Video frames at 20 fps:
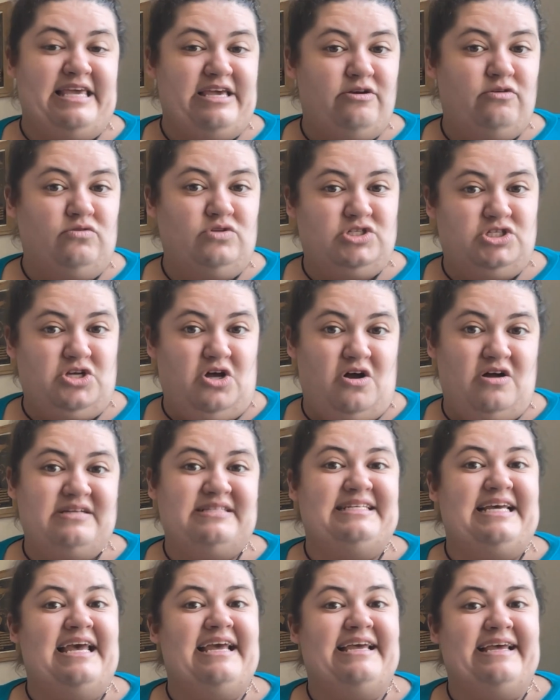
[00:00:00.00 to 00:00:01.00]
Eagles song
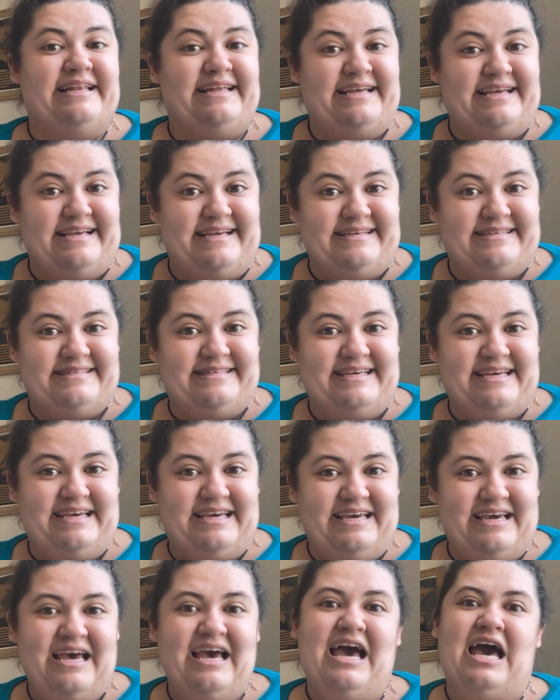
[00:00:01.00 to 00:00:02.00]
Take It
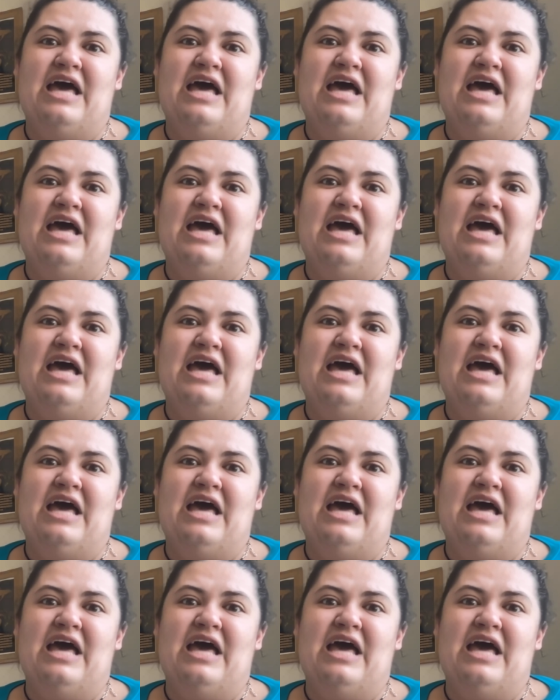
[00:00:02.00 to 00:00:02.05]
Easy,